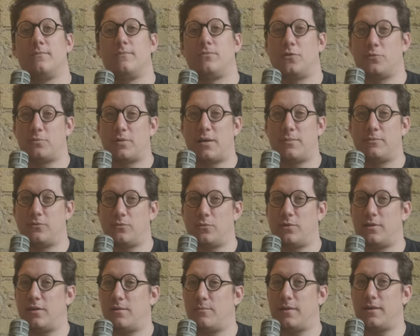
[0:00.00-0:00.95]
those problems
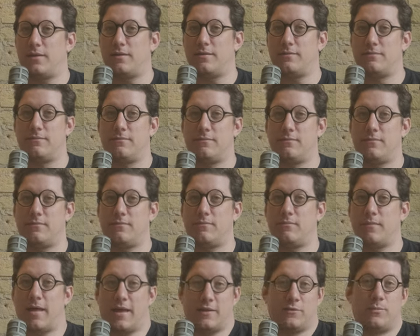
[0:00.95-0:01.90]
wouldn't have been
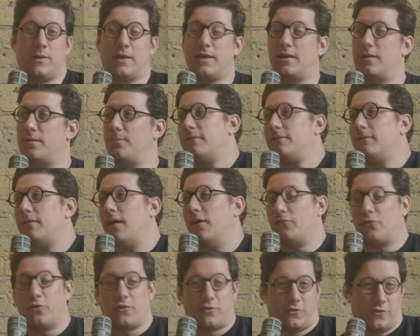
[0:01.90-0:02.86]
as big.
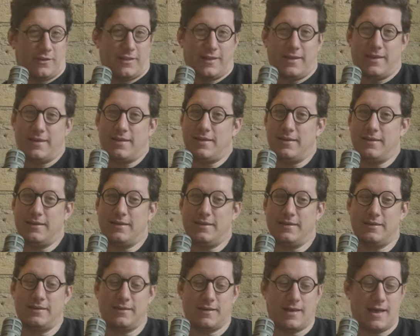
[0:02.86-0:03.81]
Unfortunately,
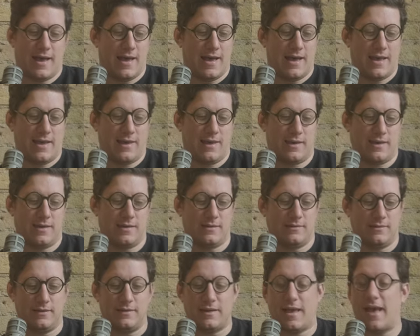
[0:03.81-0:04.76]
I
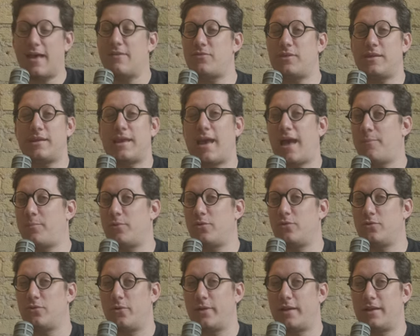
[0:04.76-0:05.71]
didn't have any
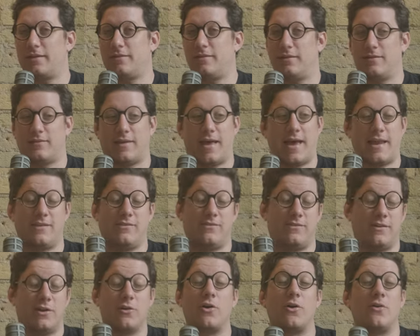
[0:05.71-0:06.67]
capital going into this. I had
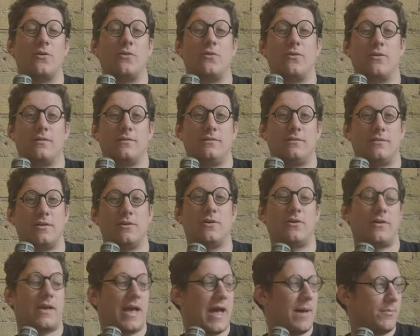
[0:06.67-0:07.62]
zero
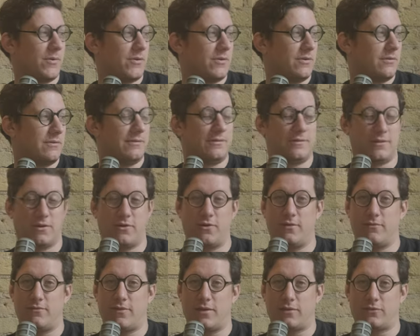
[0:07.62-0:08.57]
capital, zero
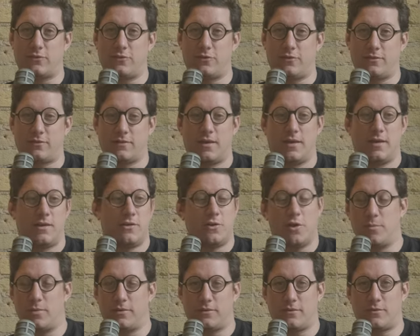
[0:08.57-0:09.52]
investors,
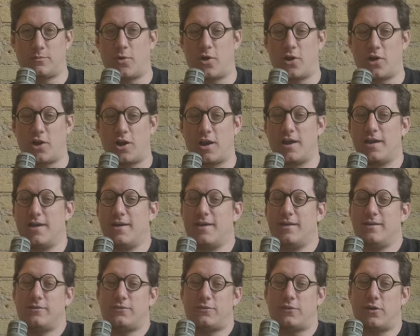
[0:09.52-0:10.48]
no business partner.
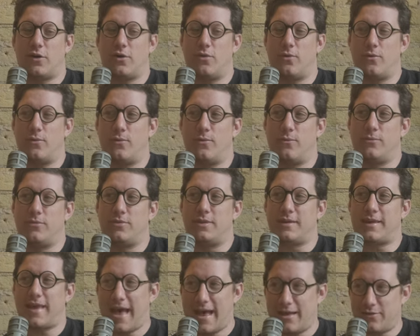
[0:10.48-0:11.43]
So
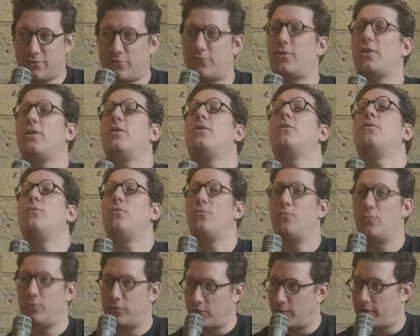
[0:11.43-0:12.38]
the cash flow
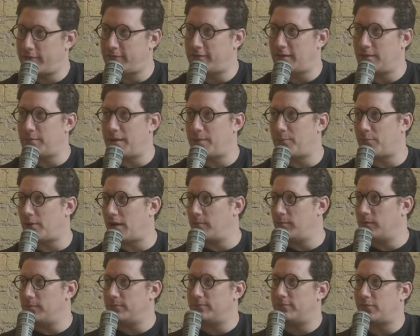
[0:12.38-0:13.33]
was always going to be a
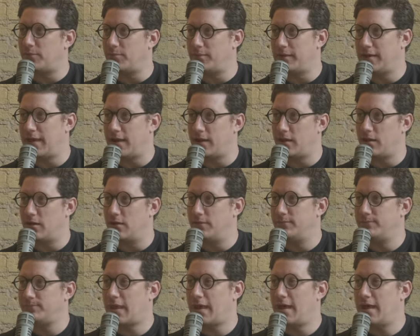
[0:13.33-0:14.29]
problem from the get-go.
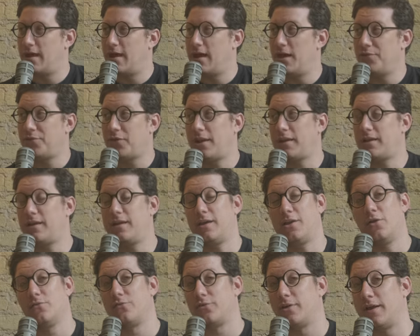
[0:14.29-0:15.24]
I thought I could
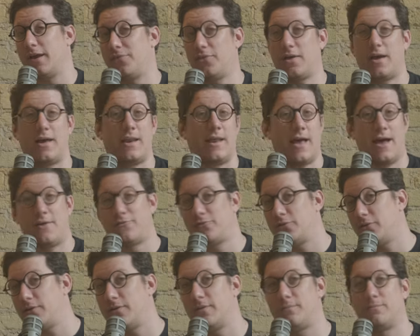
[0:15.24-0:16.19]
get over it. I thought
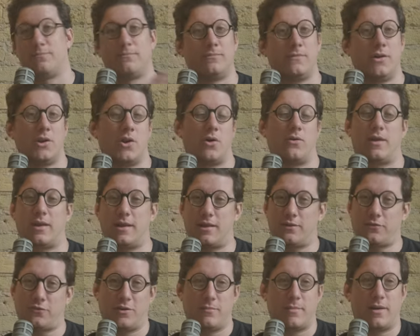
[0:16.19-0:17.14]
after, you know, getting
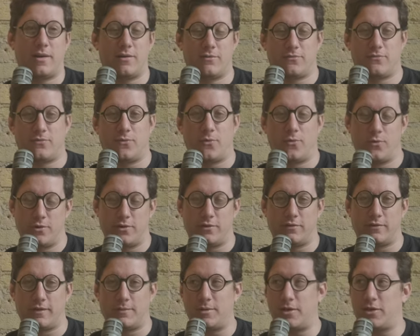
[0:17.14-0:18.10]
a certain amount of
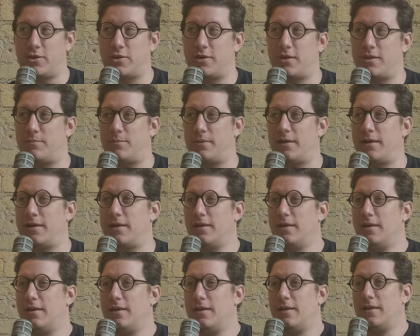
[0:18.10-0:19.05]
orders, I'd be good. But
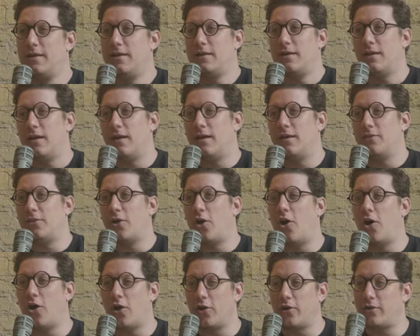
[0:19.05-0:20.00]
the
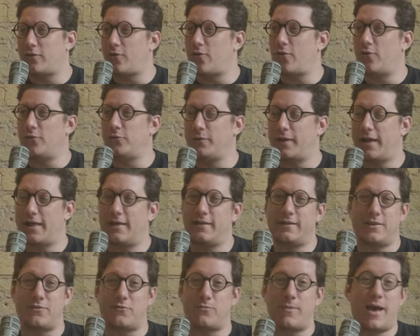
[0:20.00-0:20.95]
hard, cold
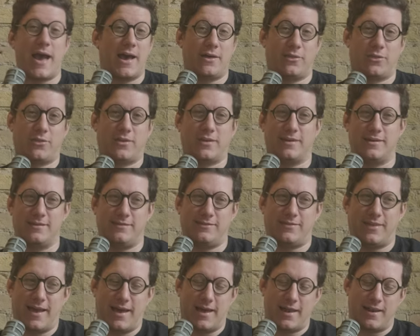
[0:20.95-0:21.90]
reality of math is
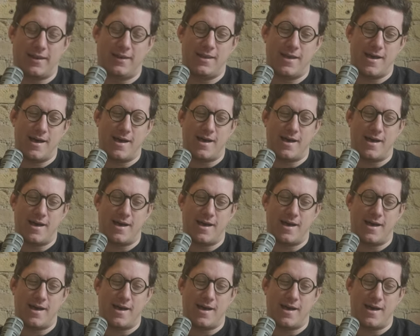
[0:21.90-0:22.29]
that